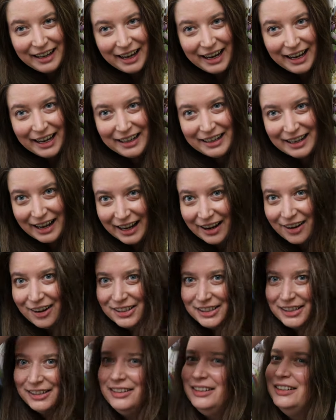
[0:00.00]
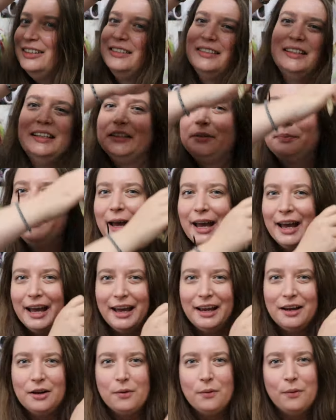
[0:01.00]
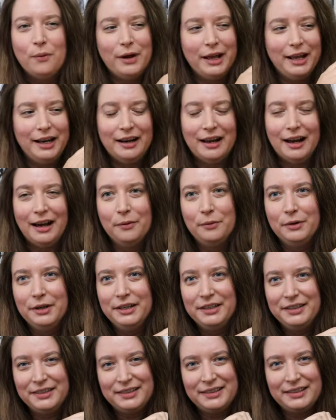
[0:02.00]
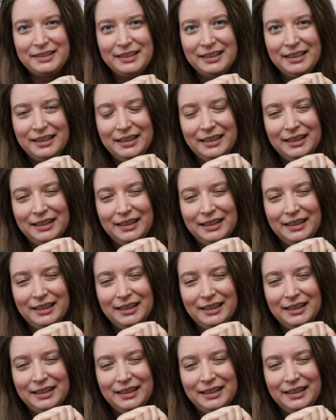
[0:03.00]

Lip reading: And I also used this bag when I was